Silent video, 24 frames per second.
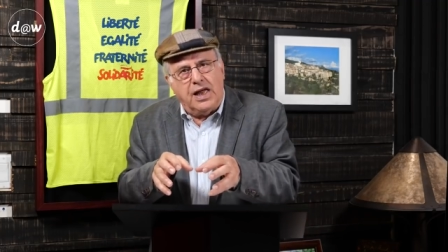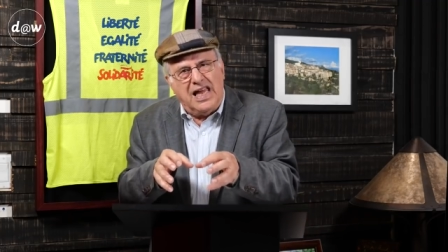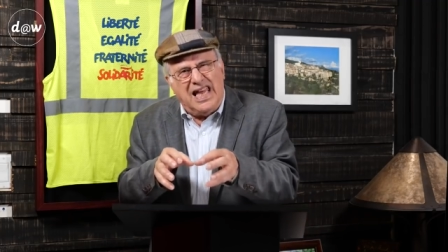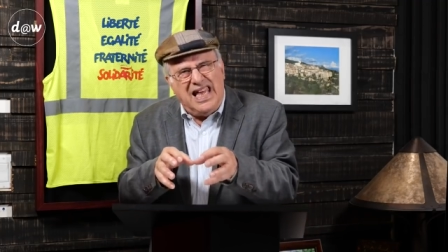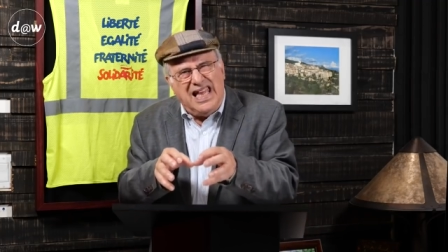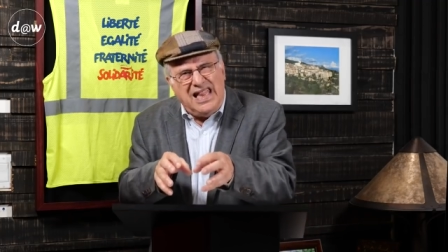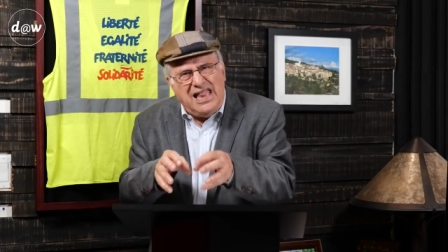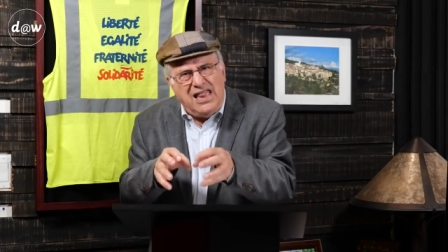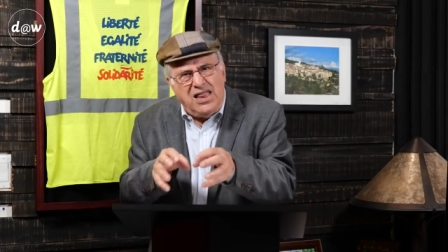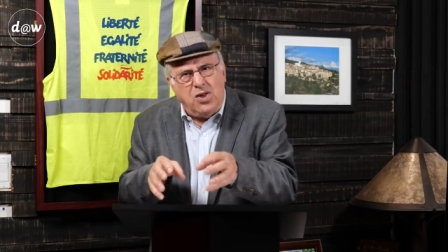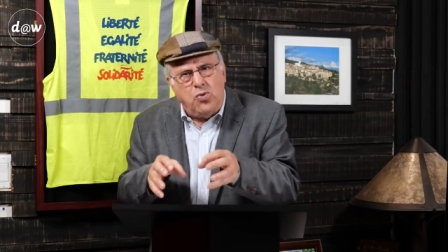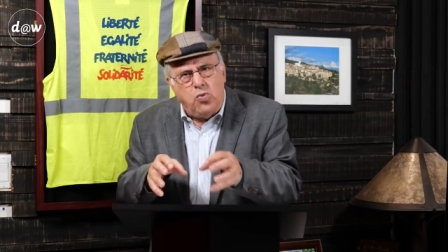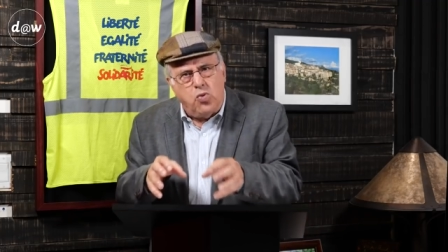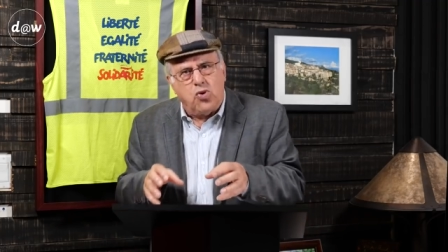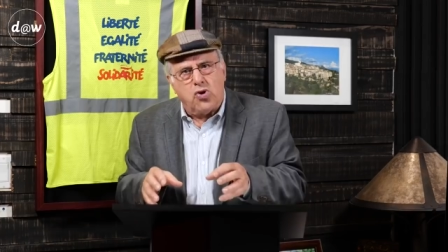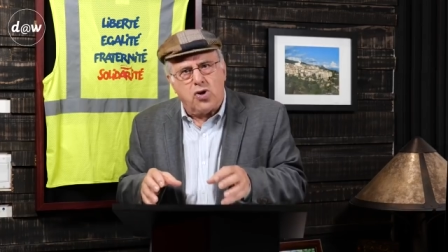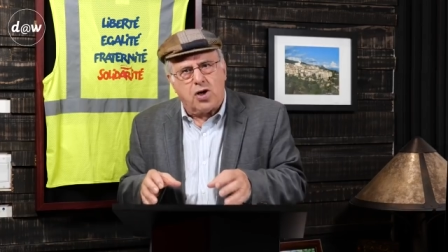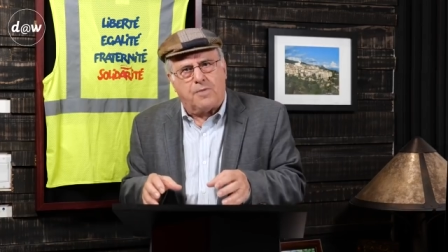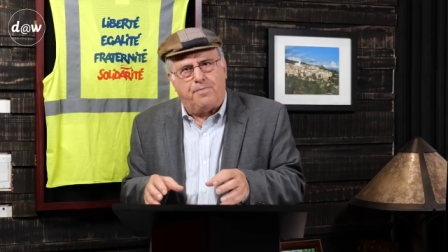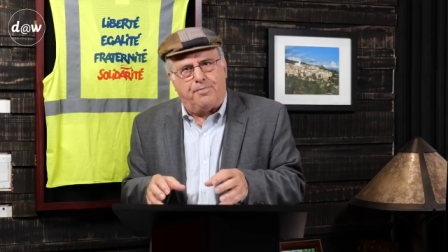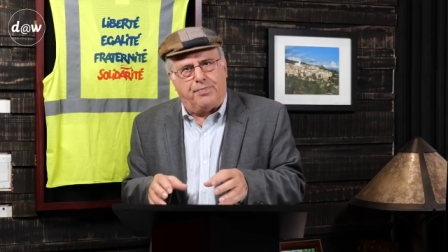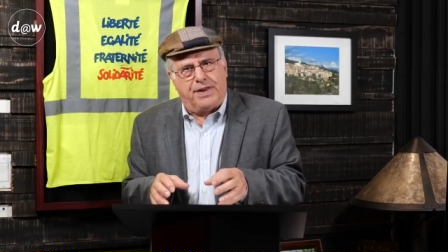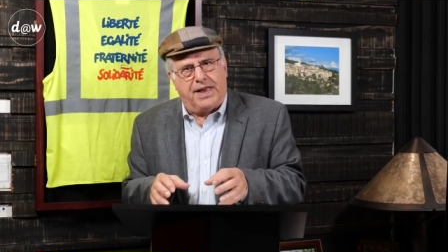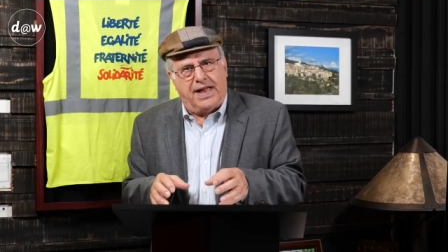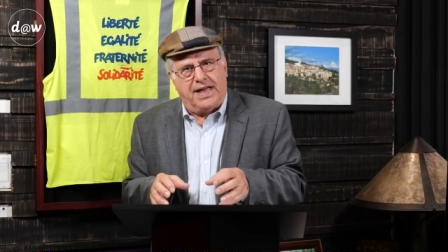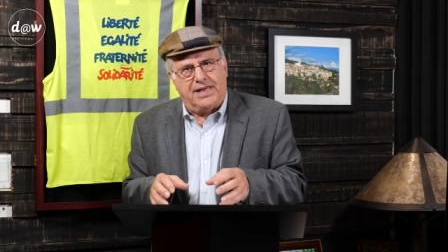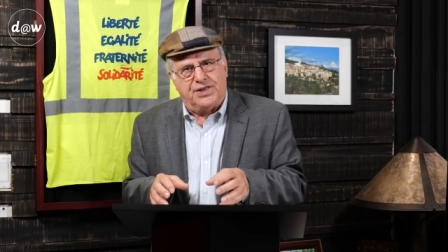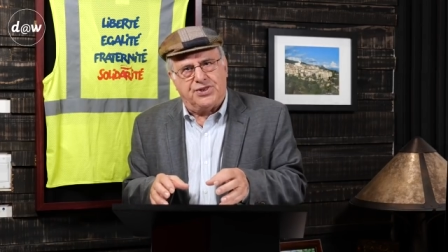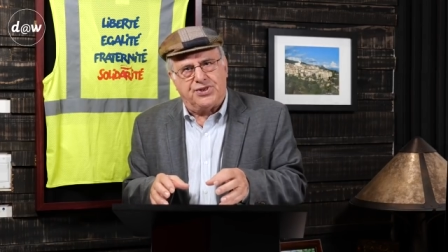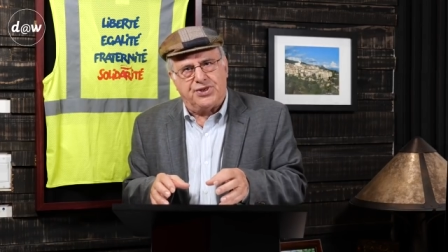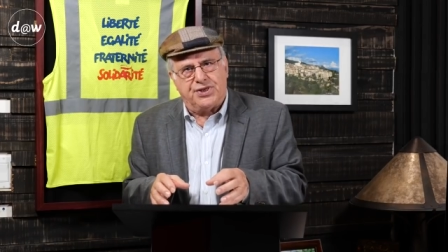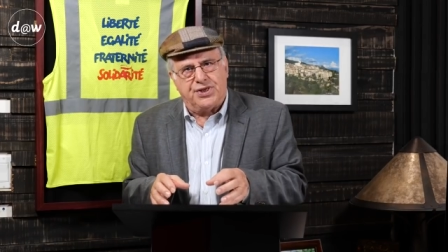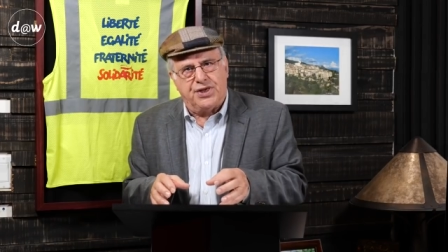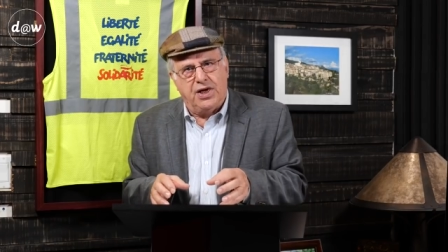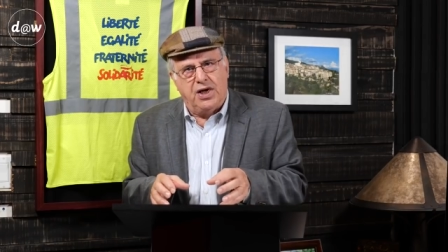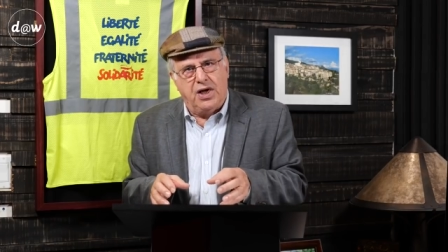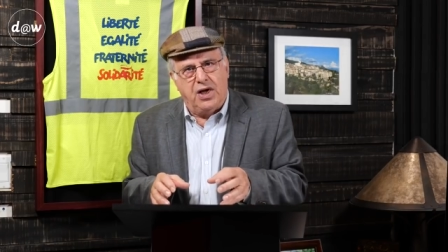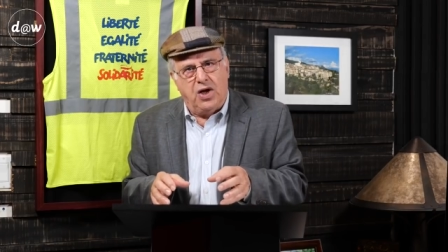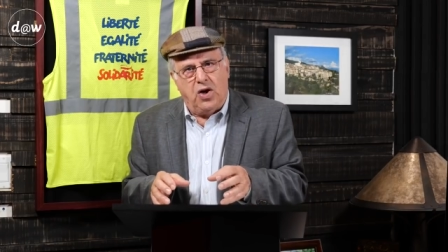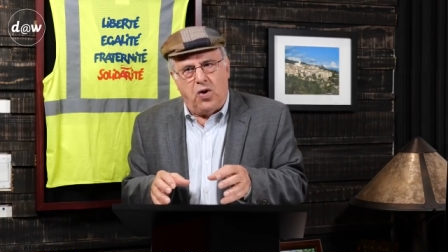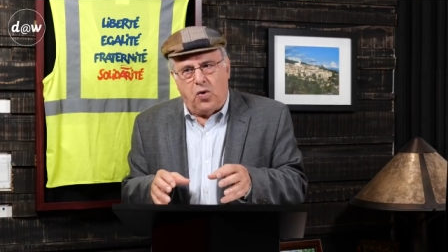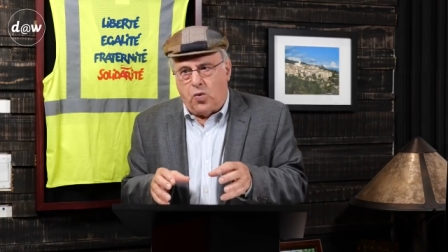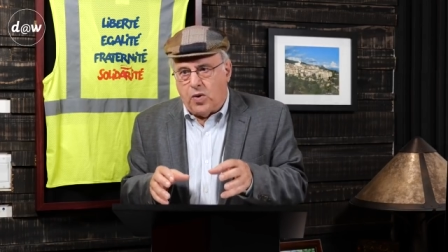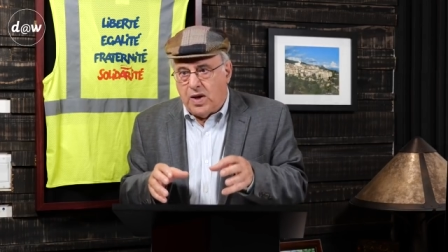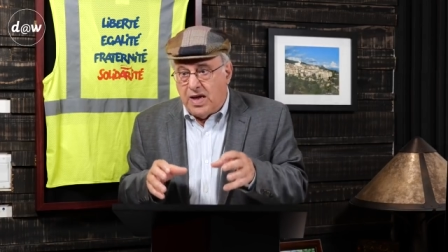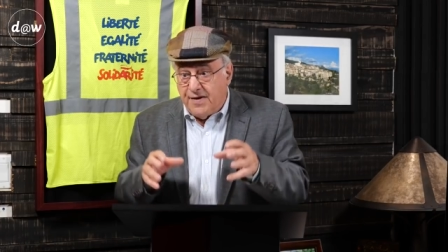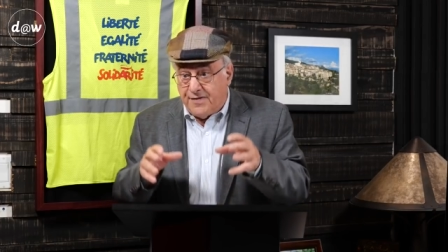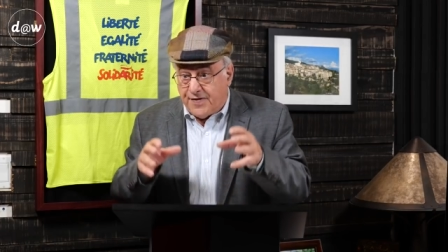in the workplace,
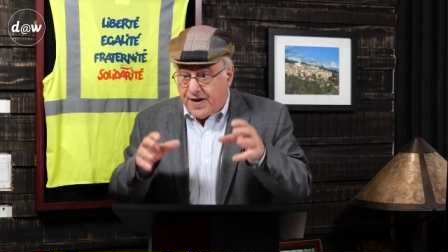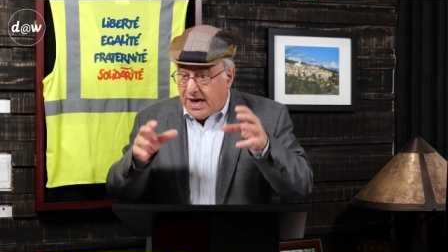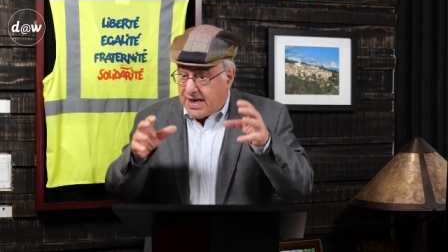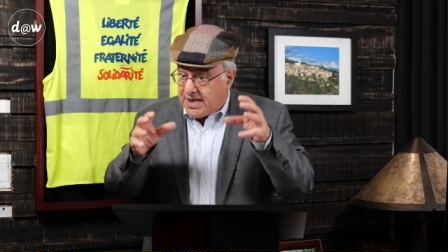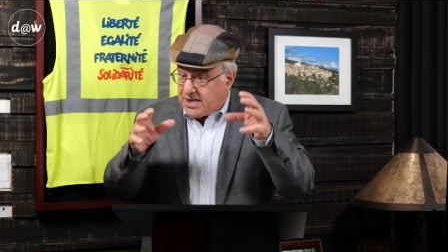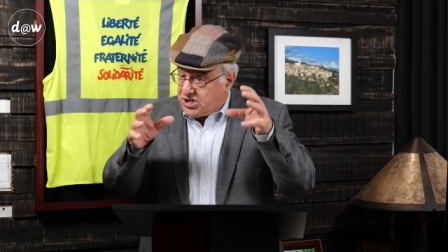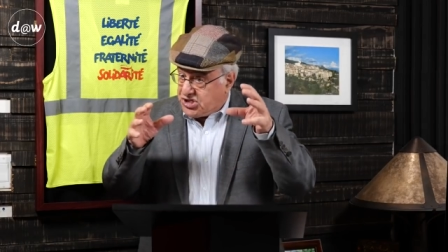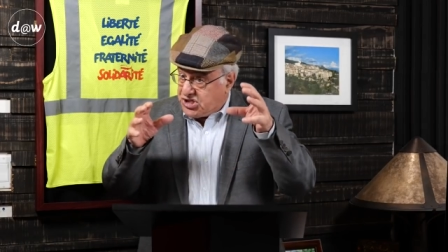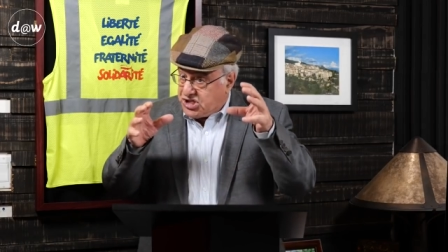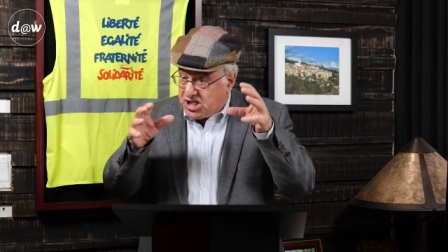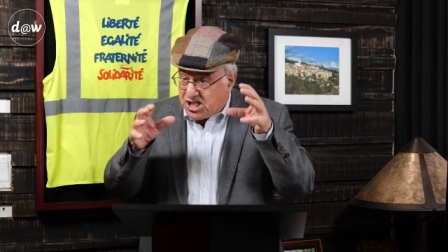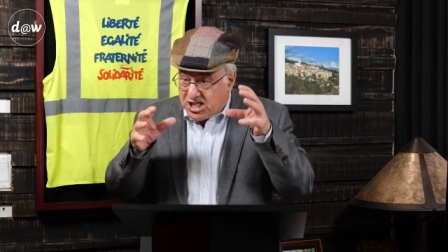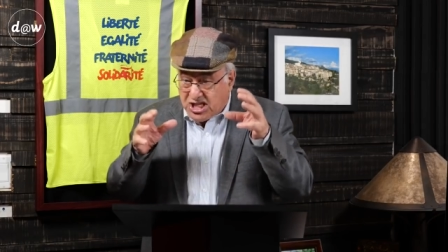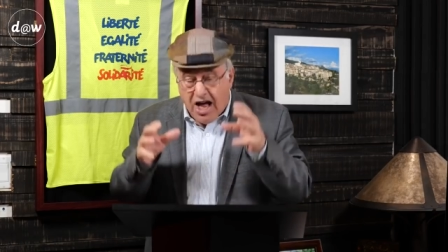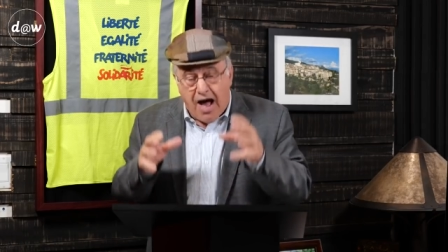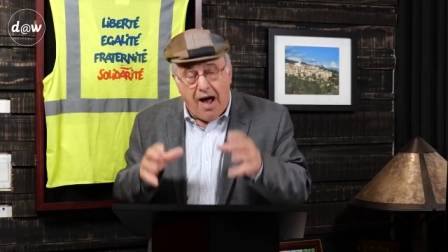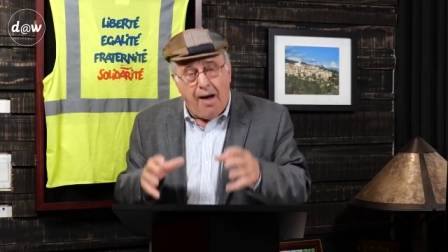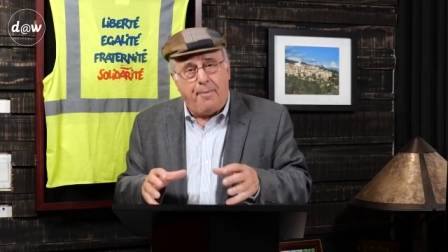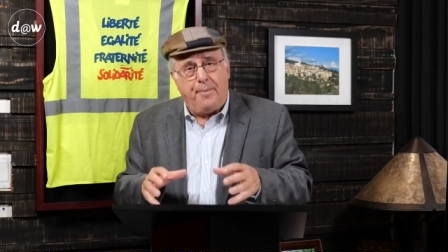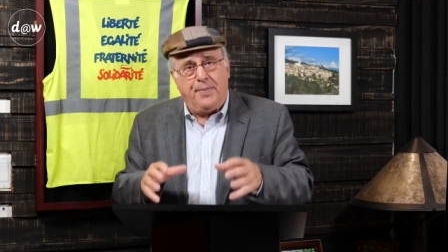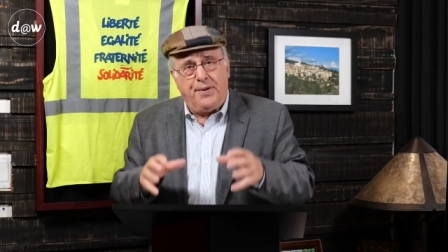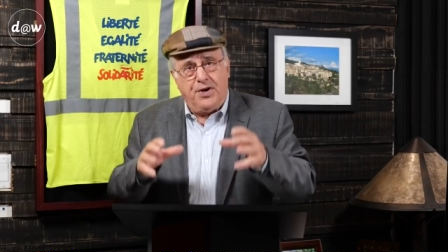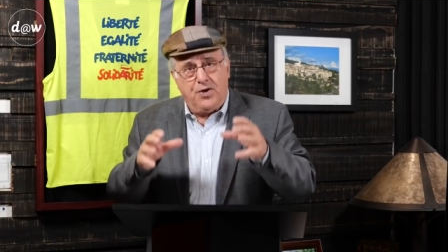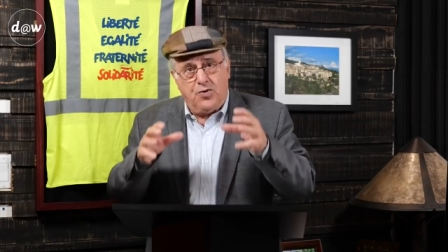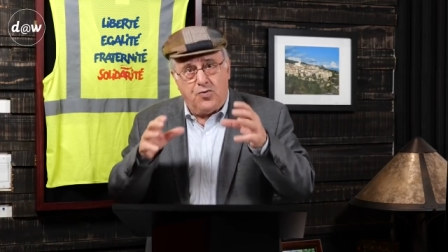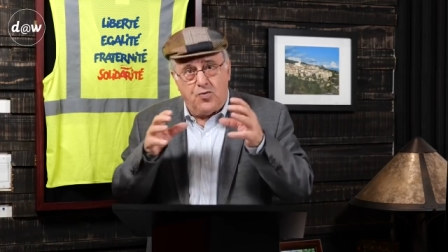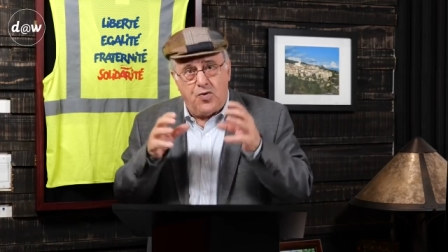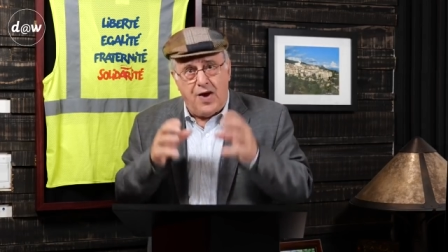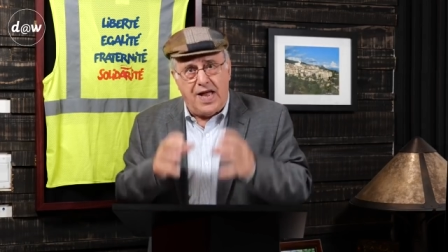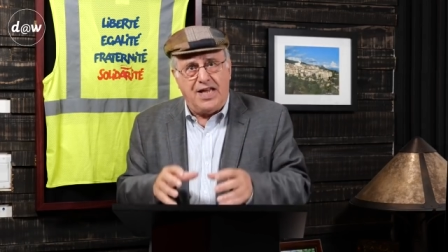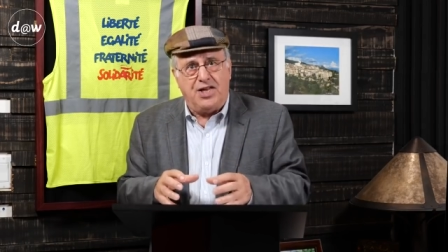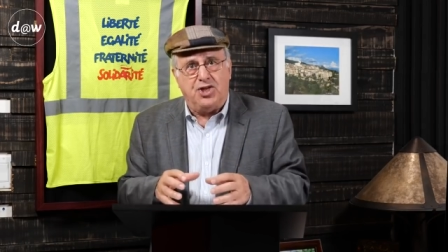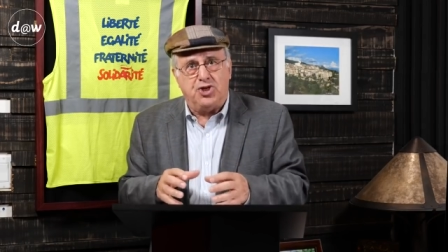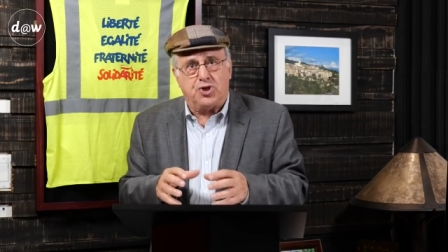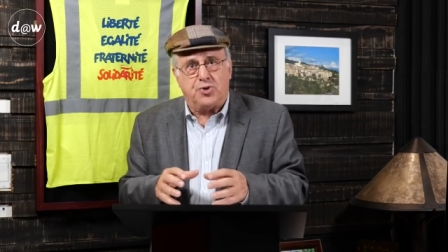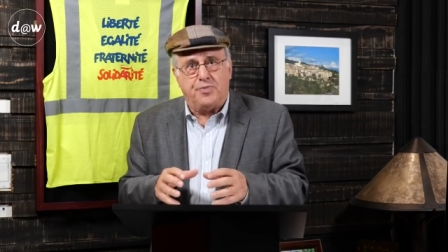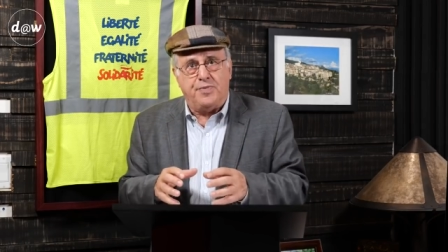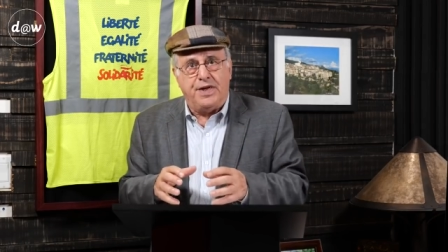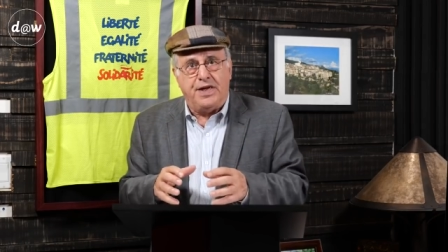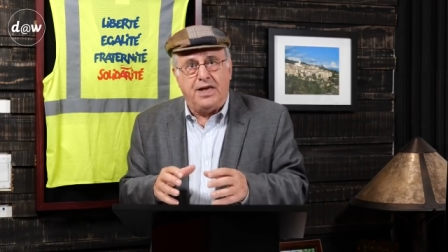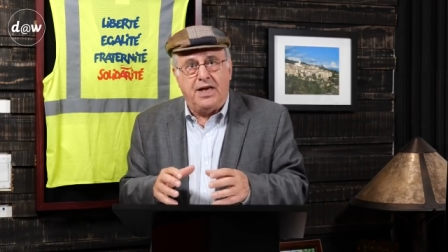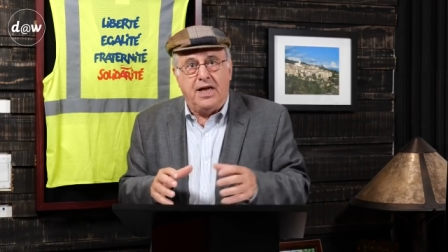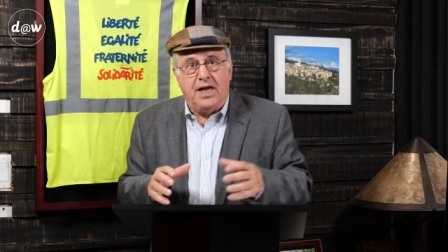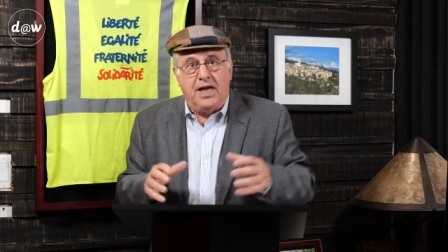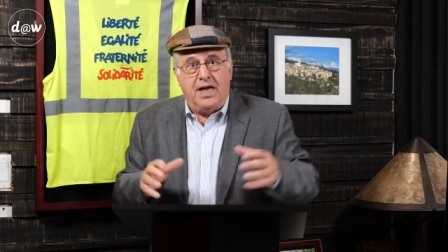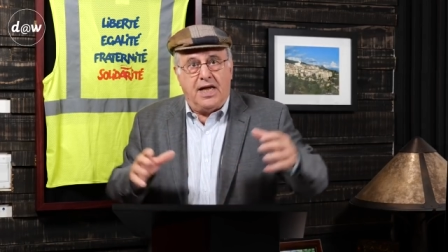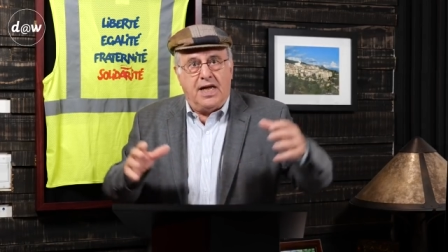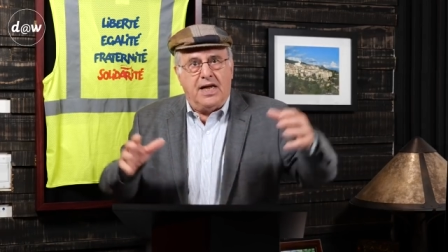we have got to stop an arrangement